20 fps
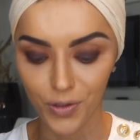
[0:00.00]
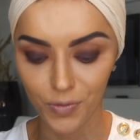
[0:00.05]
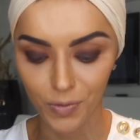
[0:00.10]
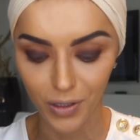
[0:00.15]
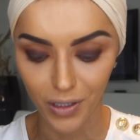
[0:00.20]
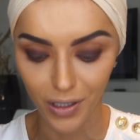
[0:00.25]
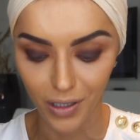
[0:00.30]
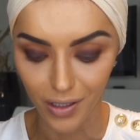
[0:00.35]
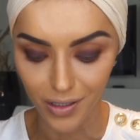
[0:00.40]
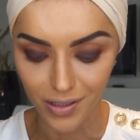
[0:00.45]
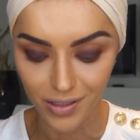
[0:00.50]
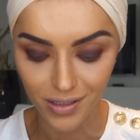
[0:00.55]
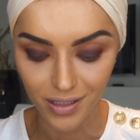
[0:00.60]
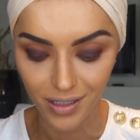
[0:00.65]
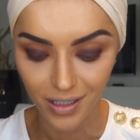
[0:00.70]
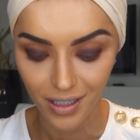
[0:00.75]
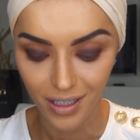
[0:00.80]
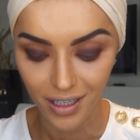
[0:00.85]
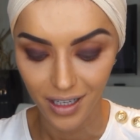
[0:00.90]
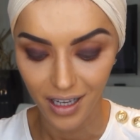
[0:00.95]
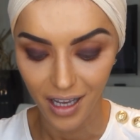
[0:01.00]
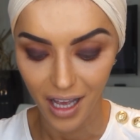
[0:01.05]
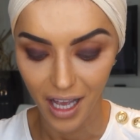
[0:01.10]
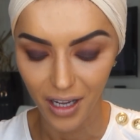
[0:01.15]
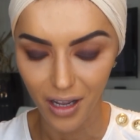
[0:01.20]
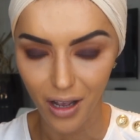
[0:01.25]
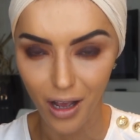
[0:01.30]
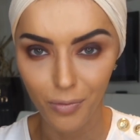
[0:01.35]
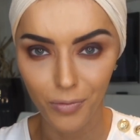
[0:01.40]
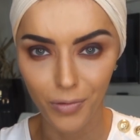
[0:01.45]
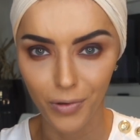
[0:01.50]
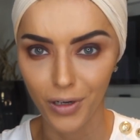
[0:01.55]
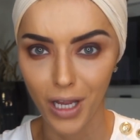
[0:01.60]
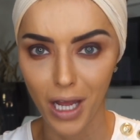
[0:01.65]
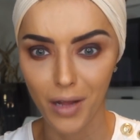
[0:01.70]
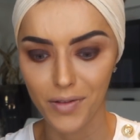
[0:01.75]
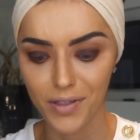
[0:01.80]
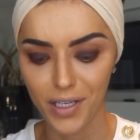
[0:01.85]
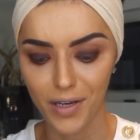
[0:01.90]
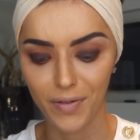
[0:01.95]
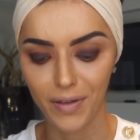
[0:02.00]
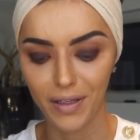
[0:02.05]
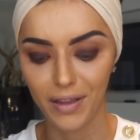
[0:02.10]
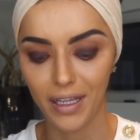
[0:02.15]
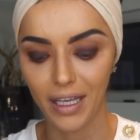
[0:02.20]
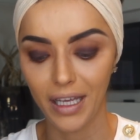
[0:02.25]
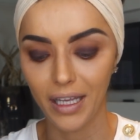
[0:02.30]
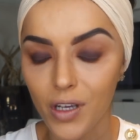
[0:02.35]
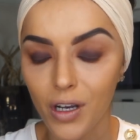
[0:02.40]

because I can't pronounce everything.